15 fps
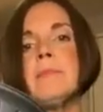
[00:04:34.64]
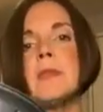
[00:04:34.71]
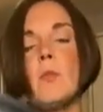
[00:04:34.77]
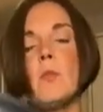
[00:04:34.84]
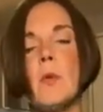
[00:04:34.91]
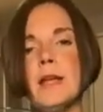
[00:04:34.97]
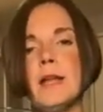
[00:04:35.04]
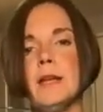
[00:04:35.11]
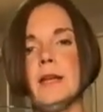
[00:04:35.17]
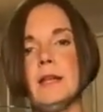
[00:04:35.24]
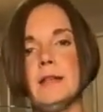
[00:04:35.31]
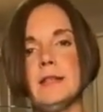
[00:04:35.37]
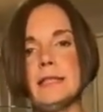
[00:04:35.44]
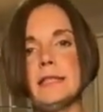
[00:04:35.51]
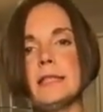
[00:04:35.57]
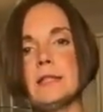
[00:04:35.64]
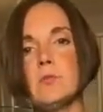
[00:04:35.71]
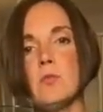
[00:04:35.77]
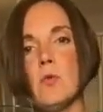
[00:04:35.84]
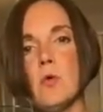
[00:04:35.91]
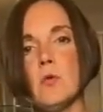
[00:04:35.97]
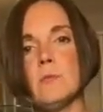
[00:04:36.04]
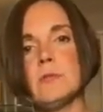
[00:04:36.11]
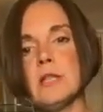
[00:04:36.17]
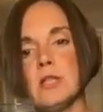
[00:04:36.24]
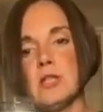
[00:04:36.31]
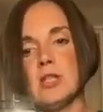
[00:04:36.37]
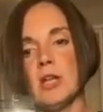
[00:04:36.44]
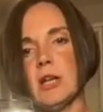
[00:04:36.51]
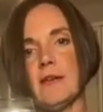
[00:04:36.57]
when this is warm, so you
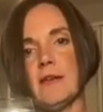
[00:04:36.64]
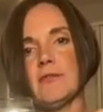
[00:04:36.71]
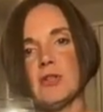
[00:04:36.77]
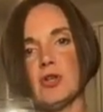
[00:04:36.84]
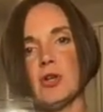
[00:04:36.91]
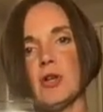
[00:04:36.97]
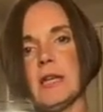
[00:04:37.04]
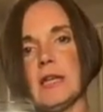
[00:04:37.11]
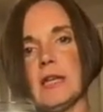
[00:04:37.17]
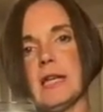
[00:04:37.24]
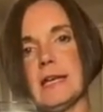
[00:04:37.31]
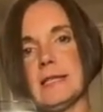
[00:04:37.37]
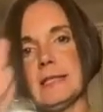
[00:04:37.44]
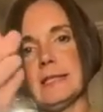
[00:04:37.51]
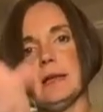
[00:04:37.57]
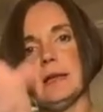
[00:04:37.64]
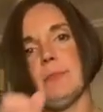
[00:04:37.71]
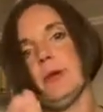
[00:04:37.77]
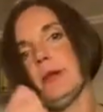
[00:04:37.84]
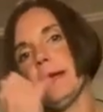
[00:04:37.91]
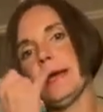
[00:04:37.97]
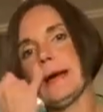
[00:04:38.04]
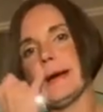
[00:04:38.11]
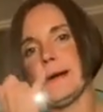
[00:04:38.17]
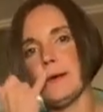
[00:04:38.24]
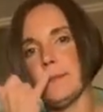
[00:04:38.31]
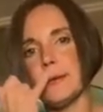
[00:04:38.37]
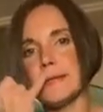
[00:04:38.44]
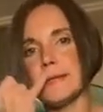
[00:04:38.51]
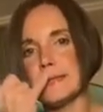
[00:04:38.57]
don't have to try and get your hands in and pull it out,
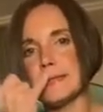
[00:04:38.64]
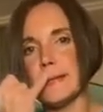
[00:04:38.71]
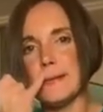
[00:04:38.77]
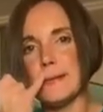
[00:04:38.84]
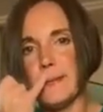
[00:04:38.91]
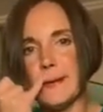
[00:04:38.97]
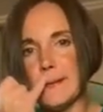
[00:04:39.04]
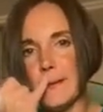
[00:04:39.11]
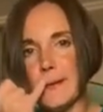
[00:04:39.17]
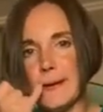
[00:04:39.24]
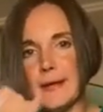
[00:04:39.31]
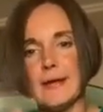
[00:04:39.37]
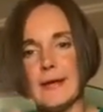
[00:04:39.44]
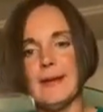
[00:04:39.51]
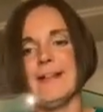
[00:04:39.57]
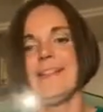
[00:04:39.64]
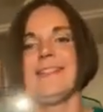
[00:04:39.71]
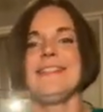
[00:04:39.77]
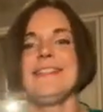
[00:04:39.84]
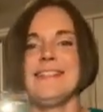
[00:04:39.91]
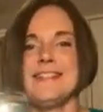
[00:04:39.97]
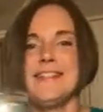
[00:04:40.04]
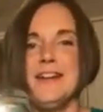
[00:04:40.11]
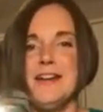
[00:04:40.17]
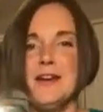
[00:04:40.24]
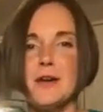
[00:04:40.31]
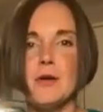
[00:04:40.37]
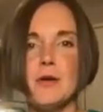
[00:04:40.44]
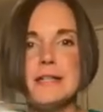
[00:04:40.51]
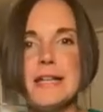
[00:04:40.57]
because that would be quite
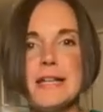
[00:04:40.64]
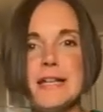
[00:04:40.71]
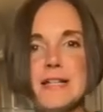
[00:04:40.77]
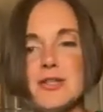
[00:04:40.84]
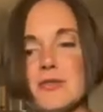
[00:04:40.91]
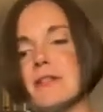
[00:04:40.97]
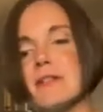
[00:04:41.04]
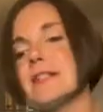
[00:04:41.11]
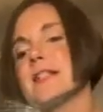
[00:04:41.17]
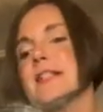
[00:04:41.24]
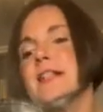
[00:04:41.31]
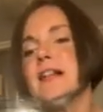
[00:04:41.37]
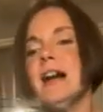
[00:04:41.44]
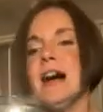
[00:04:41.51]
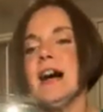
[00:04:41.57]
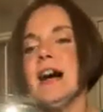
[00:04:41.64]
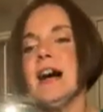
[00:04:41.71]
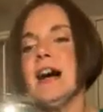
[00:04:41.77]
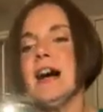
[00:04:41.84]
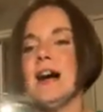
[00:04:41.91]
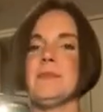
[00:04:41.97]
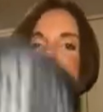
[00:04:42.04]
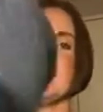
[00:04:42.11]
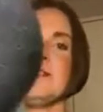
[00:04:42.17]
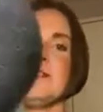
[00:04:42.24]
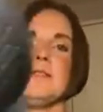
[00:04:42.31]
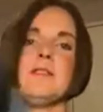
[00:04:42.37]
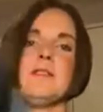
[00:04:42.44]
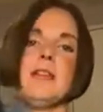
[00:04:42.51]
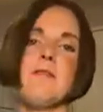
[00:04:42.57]
quite dangerous. So
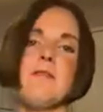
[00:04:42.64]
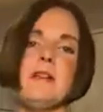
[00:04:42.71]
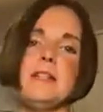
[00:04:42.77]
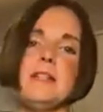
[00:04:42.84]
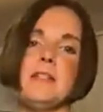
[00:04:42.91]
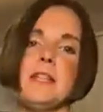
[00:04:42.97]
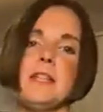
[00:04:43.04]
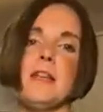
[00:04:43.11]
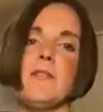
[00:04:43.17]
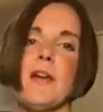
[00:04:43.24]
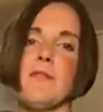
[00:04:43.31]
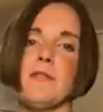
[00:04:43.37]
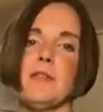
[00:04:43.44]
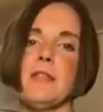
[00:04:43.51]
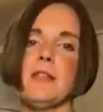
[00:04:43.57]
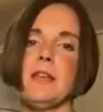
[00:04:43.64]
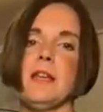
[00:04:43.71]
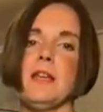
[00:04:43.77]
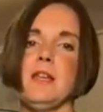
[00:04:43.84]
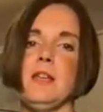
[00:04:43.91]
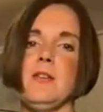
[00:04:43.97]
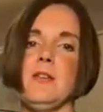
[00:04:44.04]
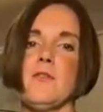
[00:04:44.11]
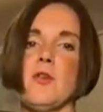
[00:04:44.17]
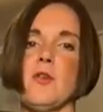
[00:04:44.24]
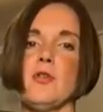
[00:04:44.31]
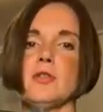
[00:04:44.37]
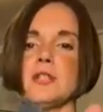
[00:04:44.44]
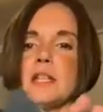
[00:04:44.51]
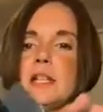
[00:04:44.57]
they really do think of everything. You've
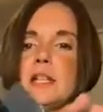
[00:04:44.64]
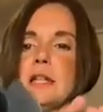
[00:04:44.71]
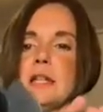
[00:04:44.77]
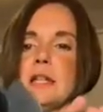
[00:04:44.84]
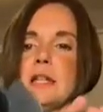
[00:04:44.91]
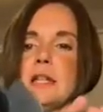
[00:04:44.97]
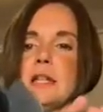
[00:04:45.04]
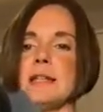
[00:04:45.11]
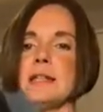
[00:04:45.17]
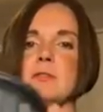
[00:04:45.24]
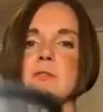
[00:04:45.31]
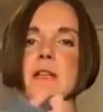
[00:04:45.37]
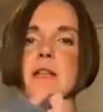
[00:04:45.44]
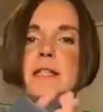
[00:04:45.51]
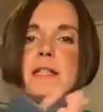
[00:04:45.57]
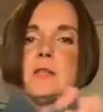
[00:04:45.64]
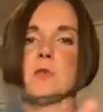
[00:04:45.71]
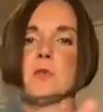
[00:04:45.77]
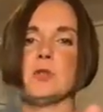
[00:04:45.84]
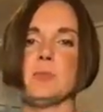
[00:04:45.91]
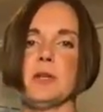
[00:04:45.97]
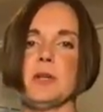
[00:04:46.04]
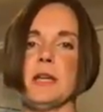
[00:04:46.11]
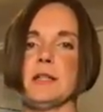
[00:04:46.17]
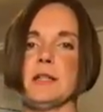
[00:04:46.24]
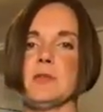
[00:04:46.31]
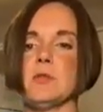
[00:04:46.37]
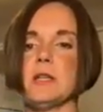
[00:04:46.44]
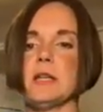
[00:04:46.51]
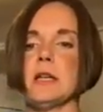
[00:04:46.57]
got a little handle, like a saucepan
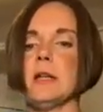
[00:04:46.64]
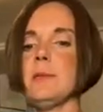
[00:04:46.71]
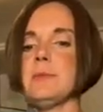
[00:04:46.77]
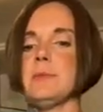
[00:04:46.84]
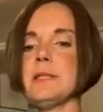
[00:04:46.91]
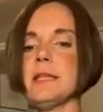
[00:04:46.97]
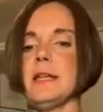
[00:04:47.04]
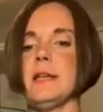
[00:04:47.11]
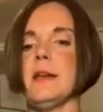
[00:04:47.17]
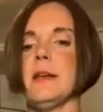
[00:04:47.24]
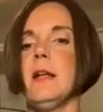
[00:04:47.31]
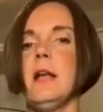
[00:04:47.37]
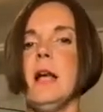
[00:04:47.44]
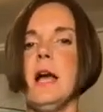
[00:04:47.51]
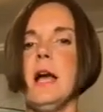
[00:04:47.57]
handle, that clips in,